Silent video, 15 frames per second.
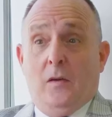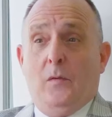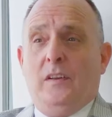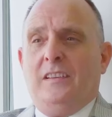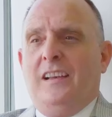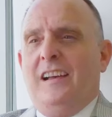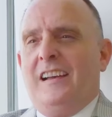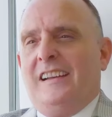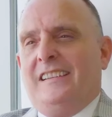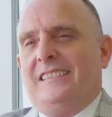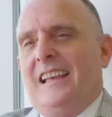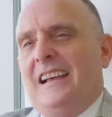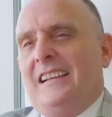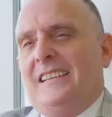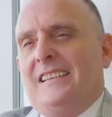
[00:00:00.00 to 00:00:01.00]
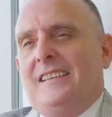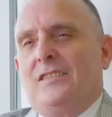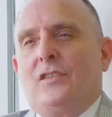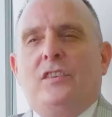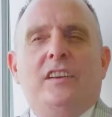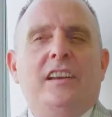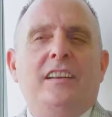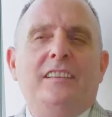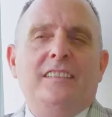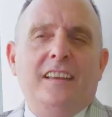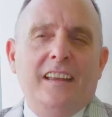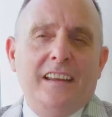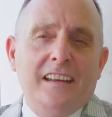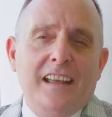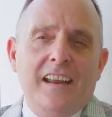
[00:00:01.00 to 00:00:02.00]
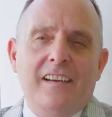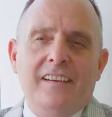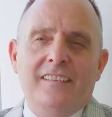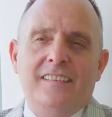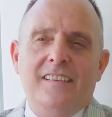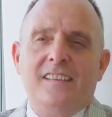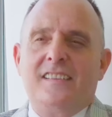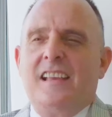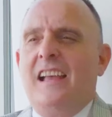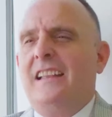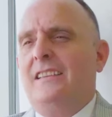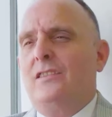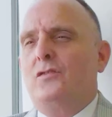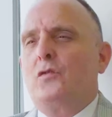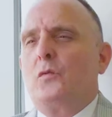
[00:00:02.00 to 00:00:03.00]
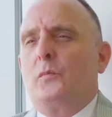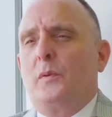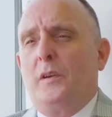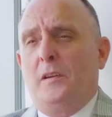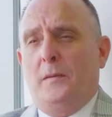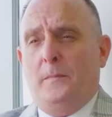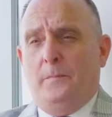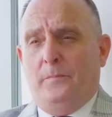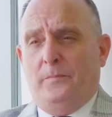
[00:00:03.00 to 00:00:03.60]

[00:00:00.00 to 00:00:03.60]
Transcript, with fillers: With higher taxes on inheritance and super